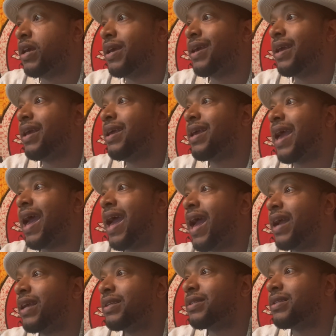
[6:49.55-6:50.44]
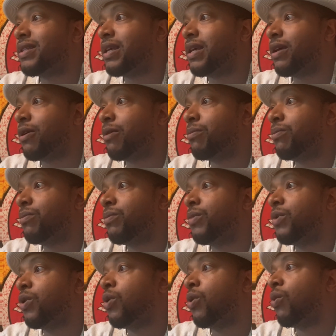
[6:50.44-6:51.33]
he asked them
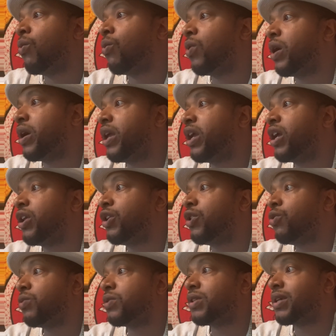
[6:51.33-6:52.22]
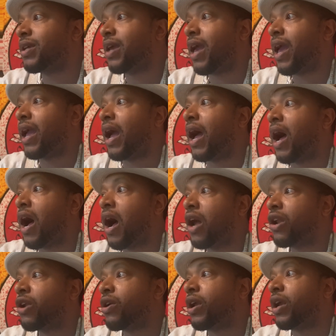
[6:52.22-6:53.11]
what he could do to gain
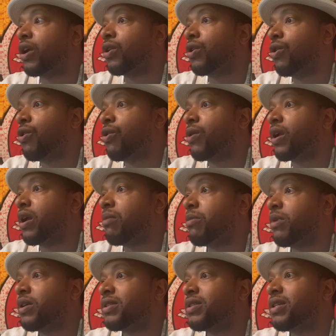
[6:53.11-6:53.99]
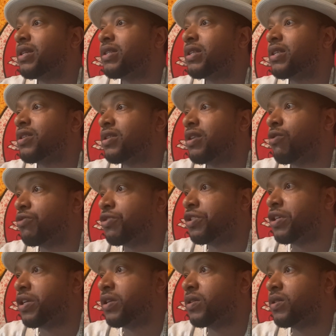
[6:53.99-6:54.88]
honor and glory amongst his
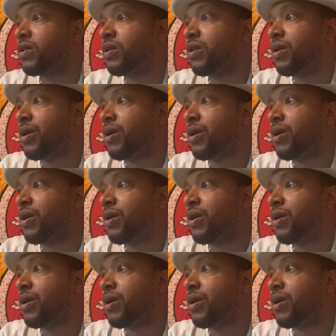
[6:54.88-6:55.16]
associates.